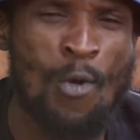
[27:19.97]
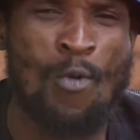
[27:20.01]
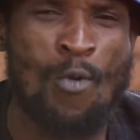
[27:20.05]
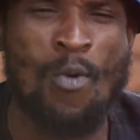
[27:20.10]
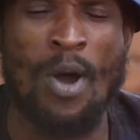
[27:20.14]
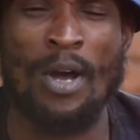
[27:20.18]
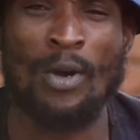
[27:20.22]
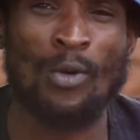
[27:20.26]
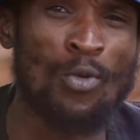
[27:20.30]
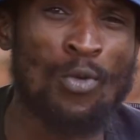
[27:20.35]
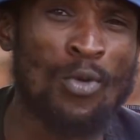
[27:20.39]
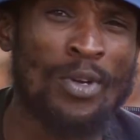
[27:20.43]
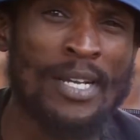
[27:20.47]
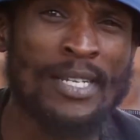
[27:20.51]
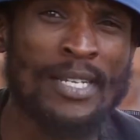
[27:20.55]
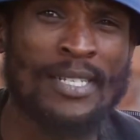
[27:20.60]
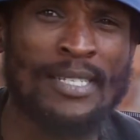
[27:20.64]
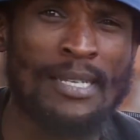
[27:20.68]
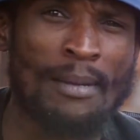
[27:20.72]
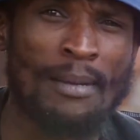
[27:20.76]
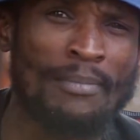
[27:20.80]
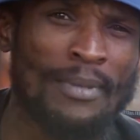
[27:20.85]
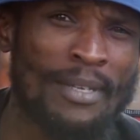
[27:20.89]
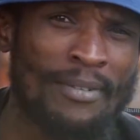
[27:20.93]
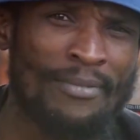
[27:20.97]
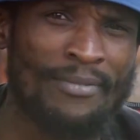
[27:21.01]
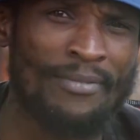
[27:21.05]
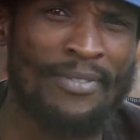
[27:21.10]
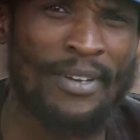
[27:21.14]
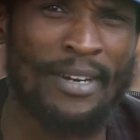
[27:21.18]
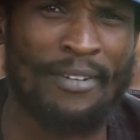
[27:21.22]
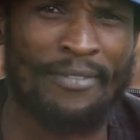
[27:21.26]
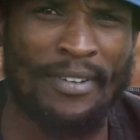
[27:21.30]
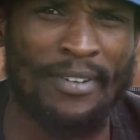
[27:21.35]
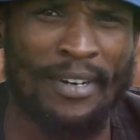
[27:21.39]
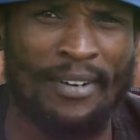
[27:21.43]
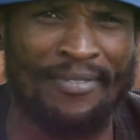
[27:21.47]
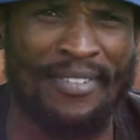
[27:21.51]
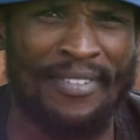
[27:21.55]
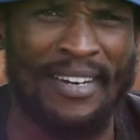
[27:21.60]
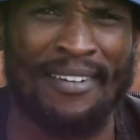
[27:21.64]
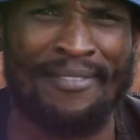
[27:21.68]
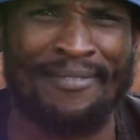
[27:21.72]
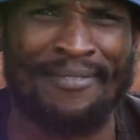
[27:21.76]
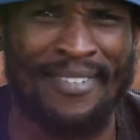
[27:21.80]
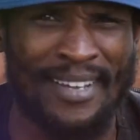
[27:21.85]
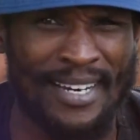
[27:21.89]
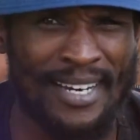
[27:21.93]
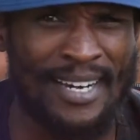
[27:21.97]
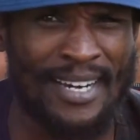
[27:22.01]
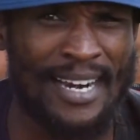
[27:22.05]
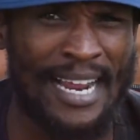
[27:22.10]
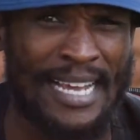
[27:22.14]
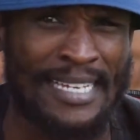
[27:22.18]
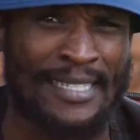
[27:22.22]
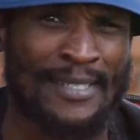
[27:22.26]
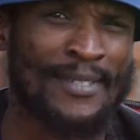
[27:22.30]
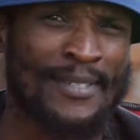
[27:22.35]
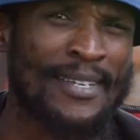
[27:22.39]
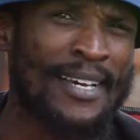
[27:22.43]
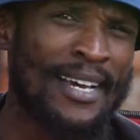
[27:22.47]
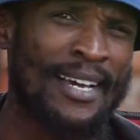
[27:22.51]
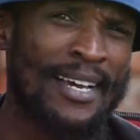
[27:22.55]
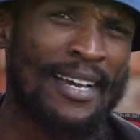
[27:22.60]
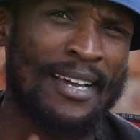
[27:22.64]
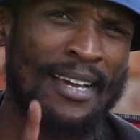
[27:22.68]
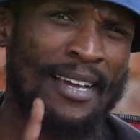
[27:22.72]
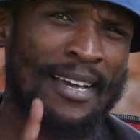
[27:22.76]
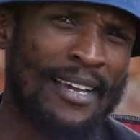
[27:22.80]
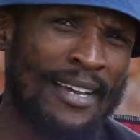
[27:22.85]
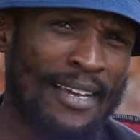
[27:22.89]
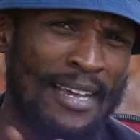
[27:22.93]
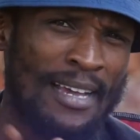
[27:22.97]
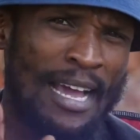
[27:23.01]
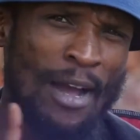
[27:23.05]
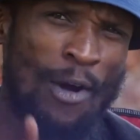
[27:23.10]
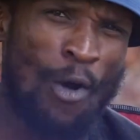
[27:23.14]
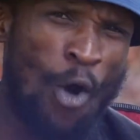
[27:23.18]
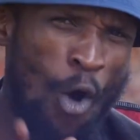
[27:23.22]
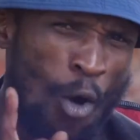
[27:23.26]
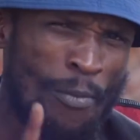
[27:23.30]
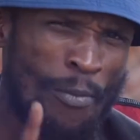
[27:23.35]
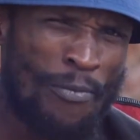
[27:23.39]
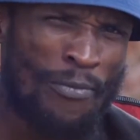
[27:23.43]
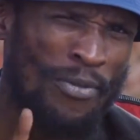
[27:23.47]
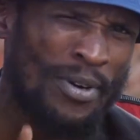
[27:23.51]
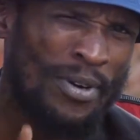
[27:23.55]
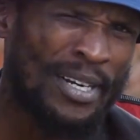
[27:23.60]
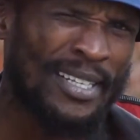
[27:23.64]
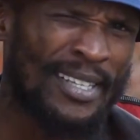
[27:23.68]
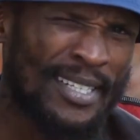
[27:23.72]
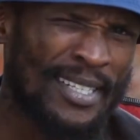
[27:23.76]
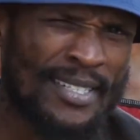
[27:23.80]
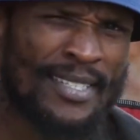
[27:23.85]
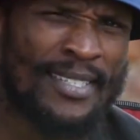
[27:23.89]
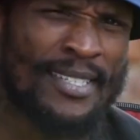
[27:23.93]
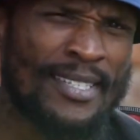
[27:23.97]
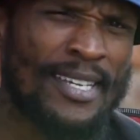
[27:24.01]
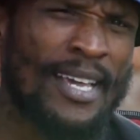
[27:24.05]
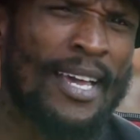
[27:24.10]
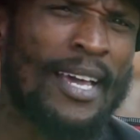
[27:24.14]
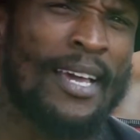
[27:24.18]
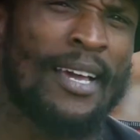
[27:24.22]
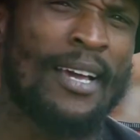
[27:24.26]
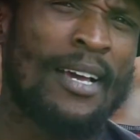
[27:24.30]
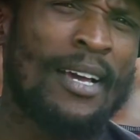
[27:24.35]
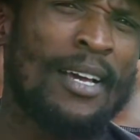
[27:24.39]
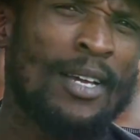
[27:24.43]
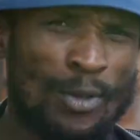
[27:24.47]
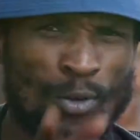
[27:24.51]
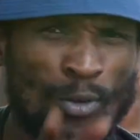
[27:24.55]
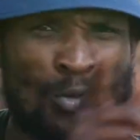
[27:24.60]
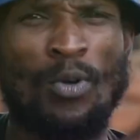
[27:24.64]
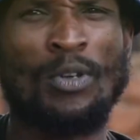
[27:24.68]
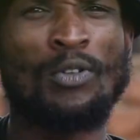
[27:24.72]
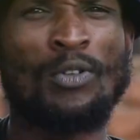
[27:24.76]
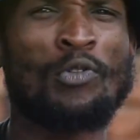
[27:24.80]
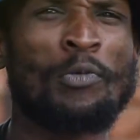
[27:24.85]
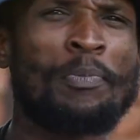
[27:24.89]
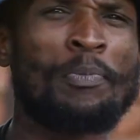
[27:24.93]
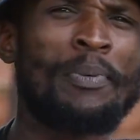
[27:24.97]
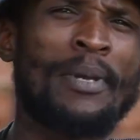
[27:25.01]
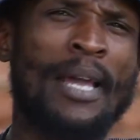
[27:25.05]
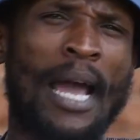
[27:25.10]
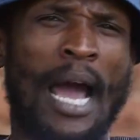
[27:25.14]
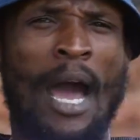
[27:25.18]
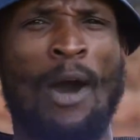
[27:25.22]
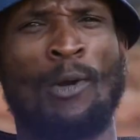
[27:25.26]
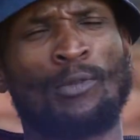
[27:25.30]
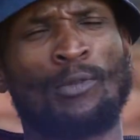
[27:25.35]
We are cooking something very, very, very, very nice. Hopefully this year is going to be out.